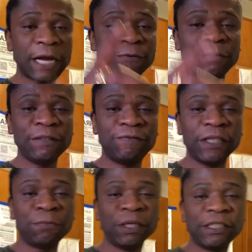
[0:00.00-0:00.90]
Now you be the
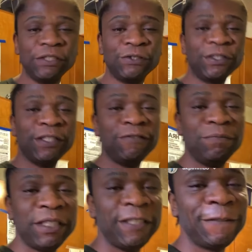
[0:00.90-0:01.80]
first person to
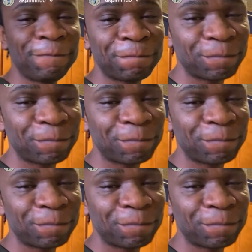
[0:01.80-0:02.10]
give me